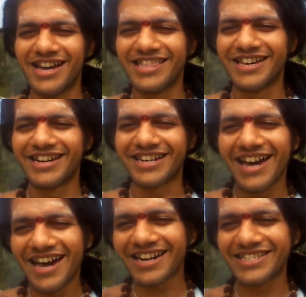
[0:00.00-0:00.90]
the
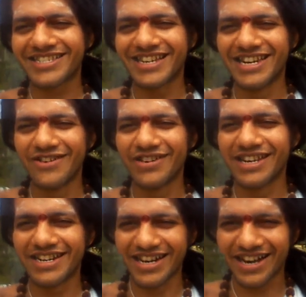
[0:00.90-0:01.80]
rarest living
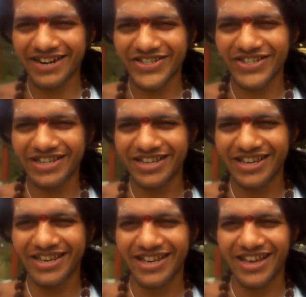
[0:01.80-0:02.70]
incarnation.
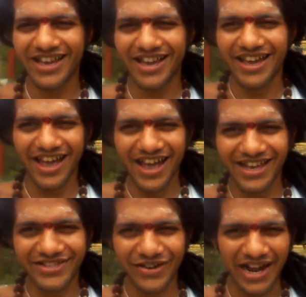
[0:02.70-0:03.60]

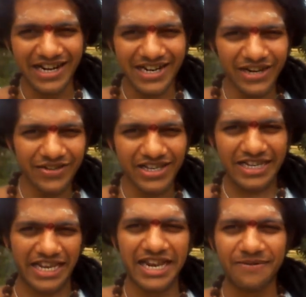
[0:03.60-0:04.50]
So I'll tell you the
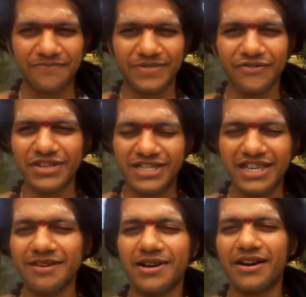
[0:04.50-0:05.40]
theme, which
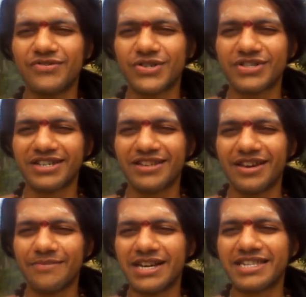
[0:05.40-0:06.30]
theme I have chosen.
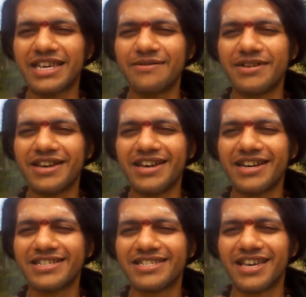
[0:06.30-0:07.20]
My theme
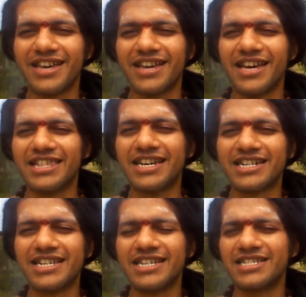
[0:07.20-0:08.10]
is the
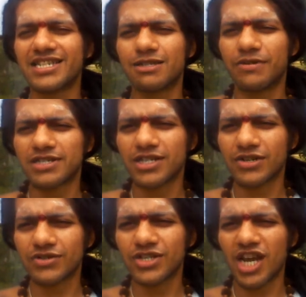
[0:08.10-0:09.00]
religious
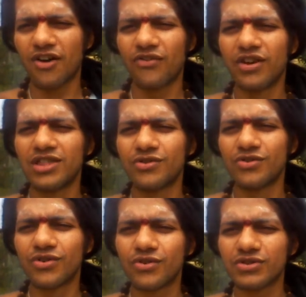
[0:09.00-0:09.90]
persecution of
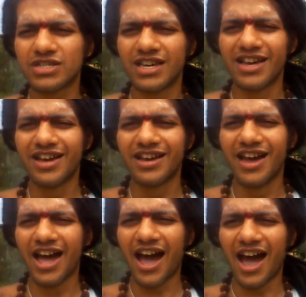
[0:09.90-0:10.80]
Hindu gurus,
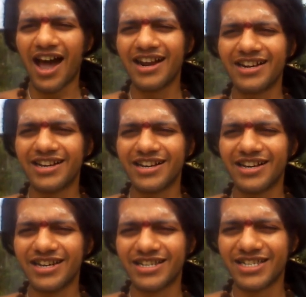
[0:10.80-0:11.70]
and
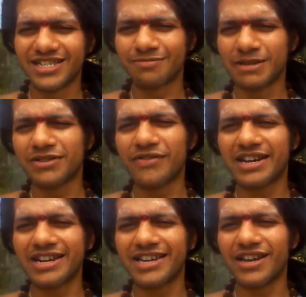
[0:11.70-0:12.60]

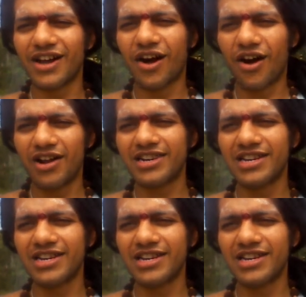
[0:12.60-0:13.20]
specifically all